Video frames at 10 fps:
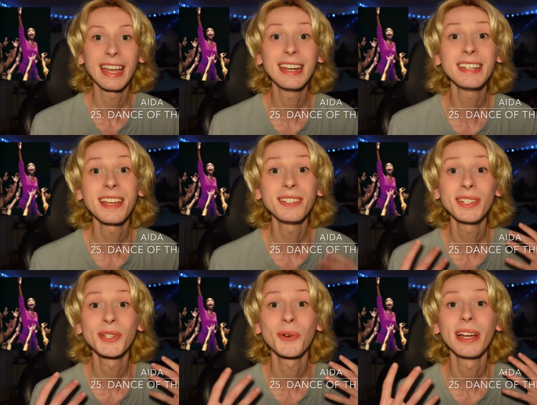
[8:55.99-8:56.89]
Aida tells the
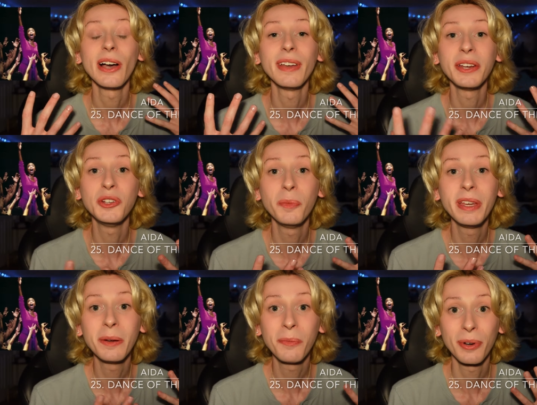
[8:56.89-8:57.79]
story of a
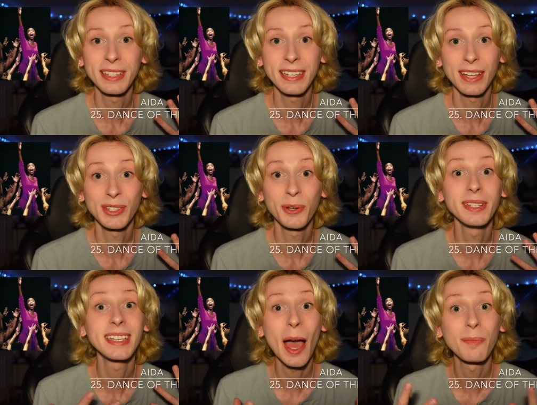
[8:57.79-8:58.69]
Nubian princess who
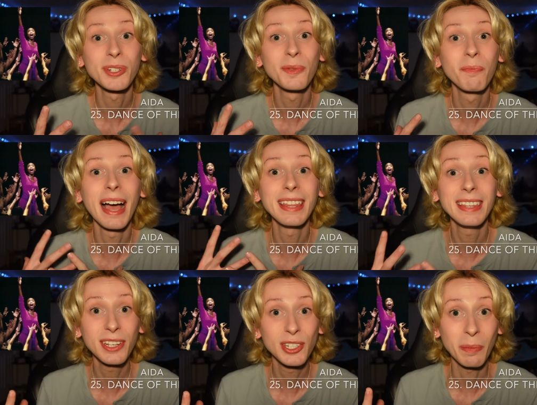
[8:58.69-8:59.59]
is captured by
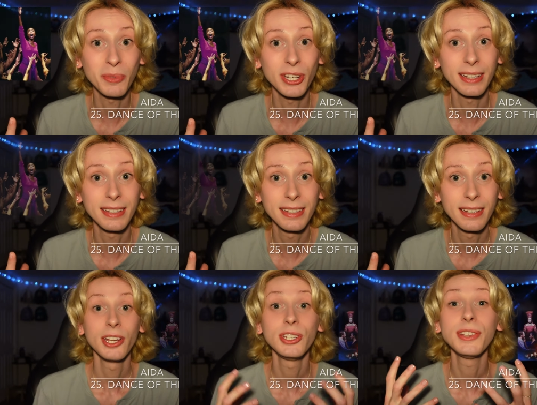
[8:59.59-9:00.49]
the Egyptians,
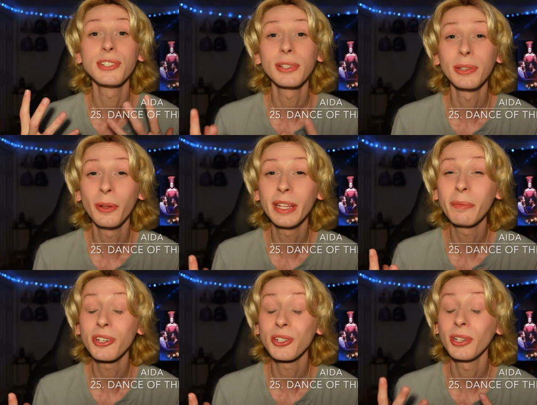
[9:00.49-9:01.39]
and she slowly
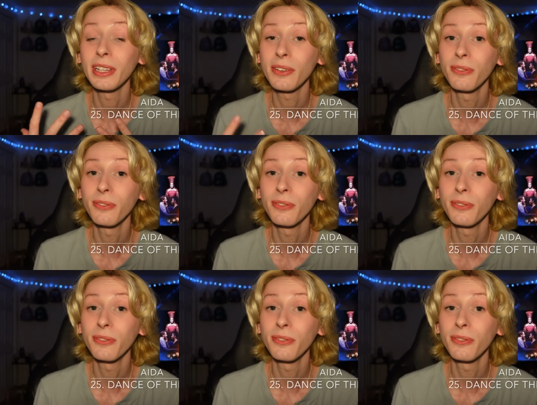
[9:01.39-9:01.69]
but surely